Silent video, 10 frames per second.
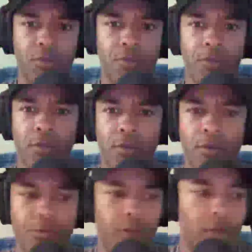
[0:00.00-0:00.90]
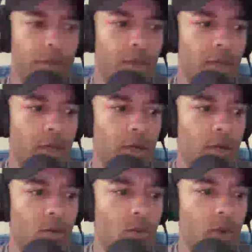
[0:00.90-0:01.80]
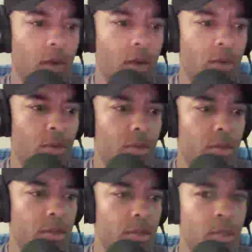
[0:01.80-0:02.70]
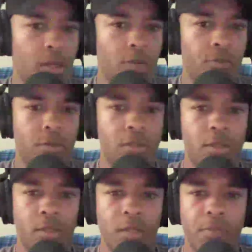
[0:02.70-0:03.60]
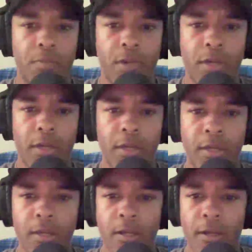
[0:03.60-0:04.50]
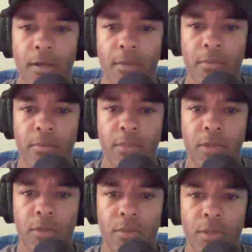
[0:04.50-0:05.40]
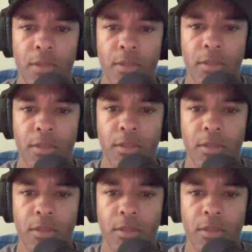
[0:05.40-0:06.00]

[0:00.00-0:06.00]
fin- feeling uh, well uh, recently, but um, stay on page.